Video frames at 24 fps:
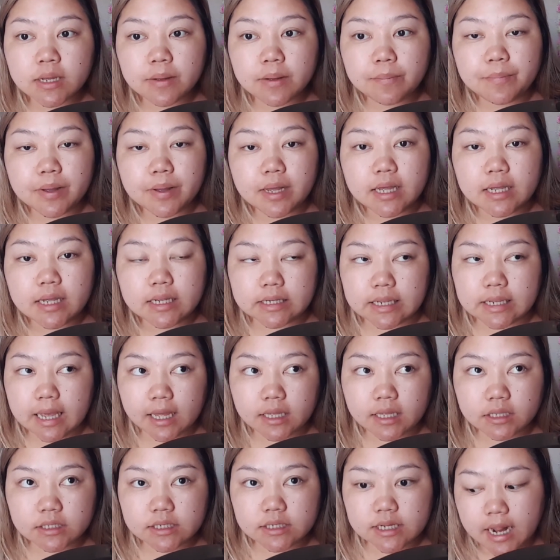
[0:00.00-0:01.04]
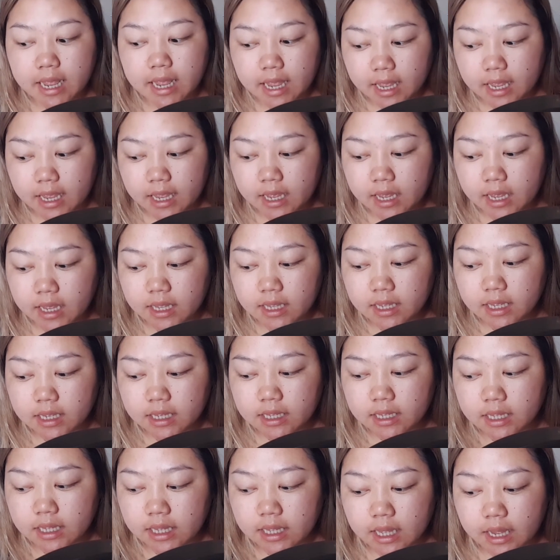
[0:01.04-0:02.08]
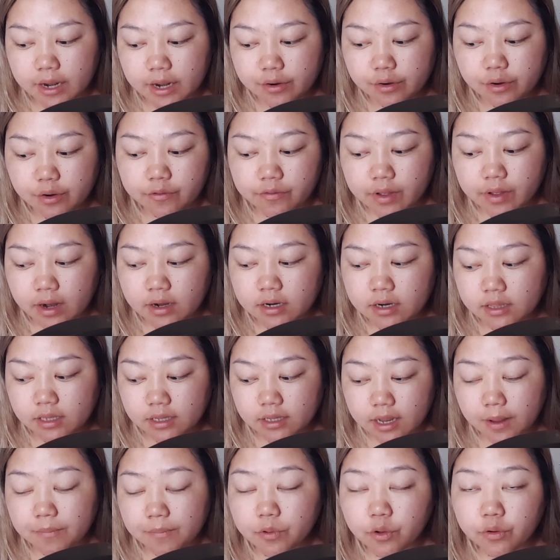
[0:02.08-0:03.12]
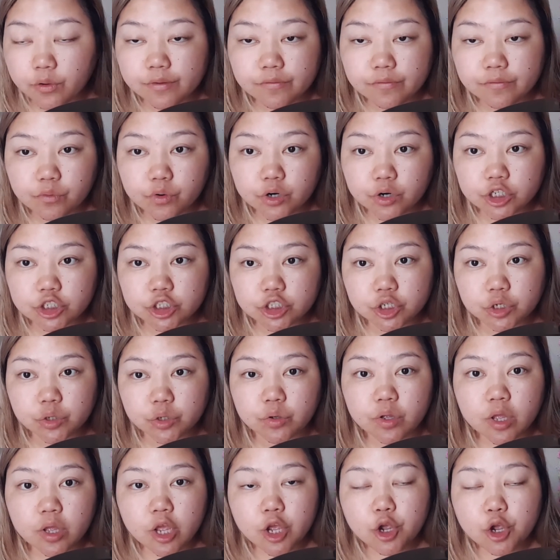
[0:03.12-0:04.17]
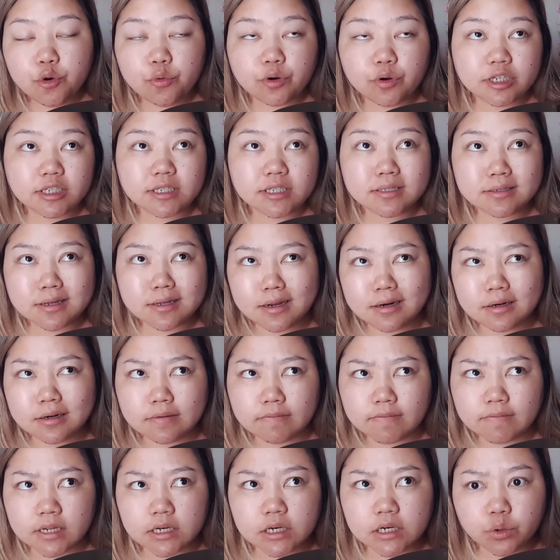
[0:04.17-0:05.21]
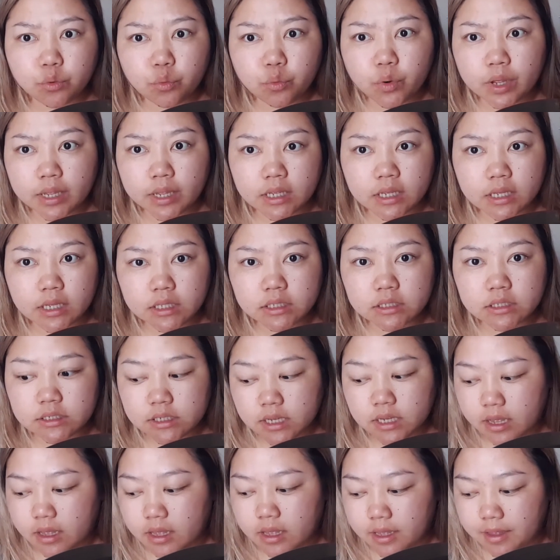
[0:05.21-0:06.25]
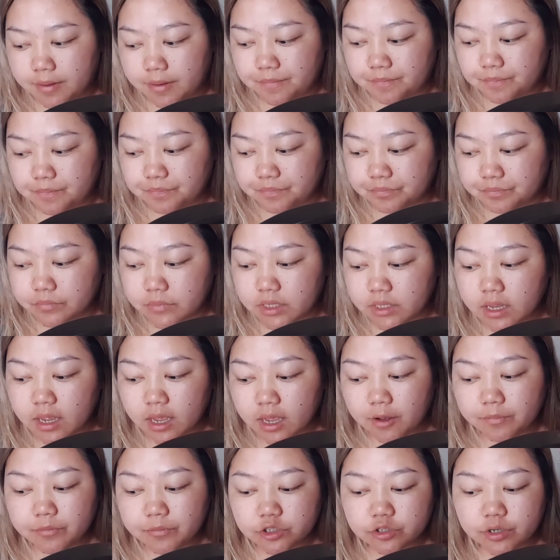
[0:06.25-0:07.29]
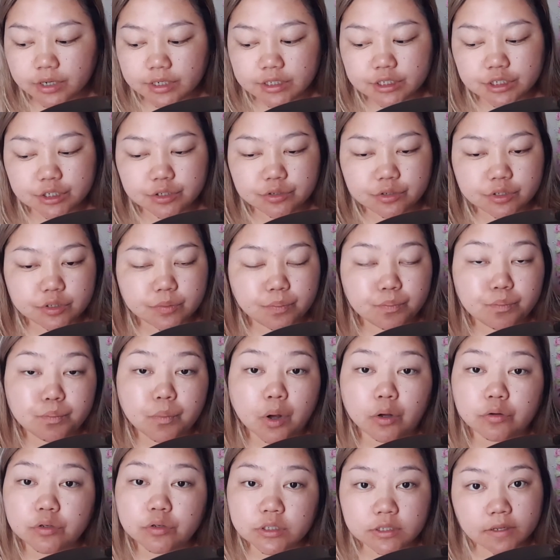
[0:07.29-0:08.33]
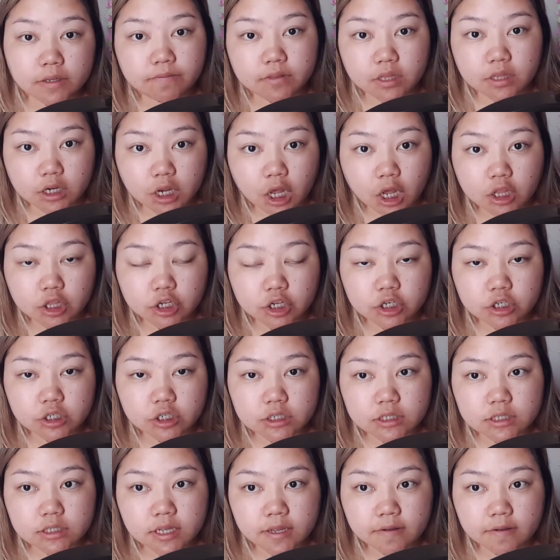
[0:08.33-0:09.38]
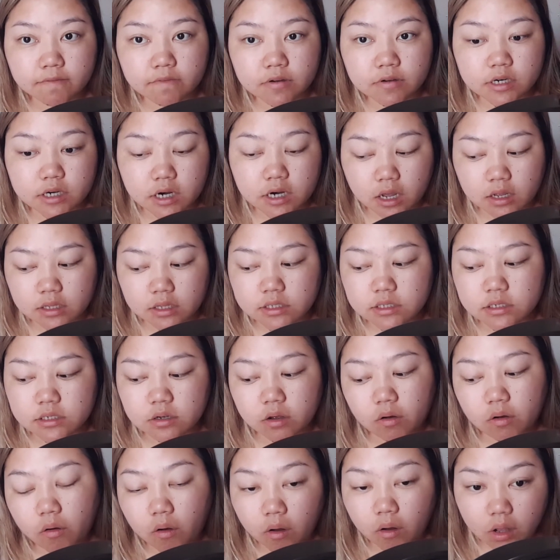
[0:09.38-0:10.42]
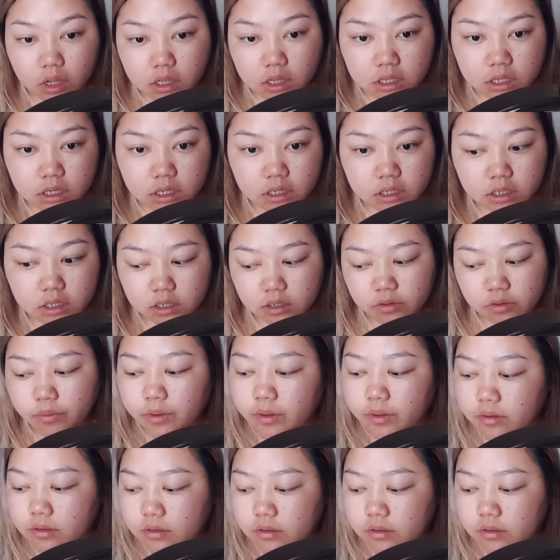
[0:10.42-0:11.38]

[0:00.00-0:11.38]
but yeah, today I don't know what kind of look I'm going for. So we're just kind of going to wing it. Um, I'm going to try to use most of the colors, if not all. Well,